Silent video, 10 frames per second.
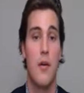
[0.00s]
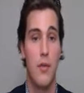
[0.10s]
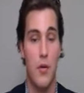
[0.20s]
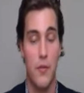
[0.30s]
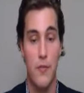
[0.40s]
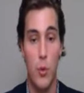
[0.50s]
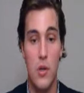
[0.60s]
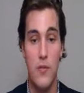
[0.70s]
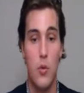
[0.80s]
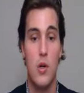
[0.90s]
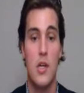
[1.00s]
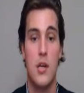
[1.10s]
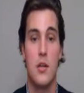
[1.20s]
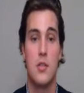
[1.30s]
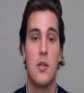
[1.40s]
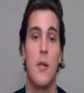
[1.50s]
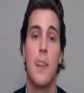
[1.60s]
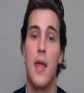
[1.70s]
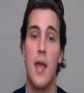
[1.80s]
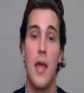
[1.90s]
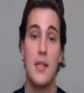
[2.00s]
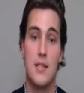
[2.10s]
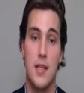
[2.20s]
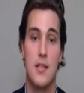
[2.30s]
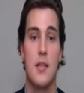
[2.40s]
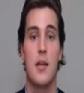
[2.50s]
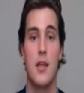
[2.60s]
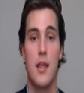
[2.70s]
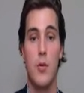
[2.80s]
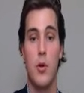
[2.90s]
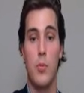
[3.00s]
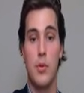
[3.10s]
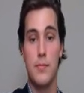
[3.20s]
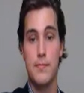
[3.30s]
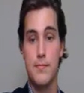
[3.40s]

for over 44 years since the day they were opened.